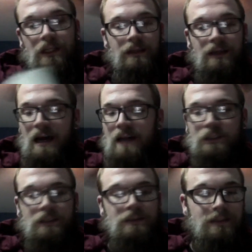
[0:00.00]
and
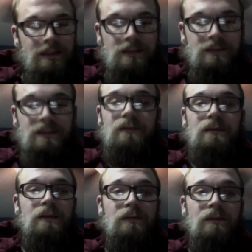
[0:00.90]
consciousness and
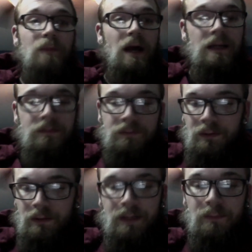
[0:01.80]
living
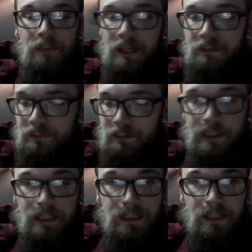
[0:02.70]
mindful and mindful
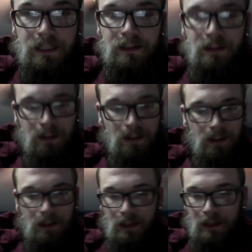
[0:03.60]
eating
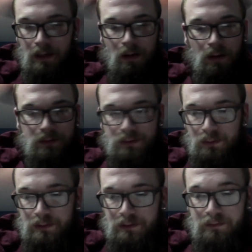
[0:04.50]
and all
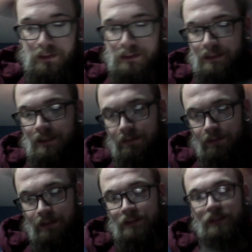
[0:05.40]
sorts of good stuff. As you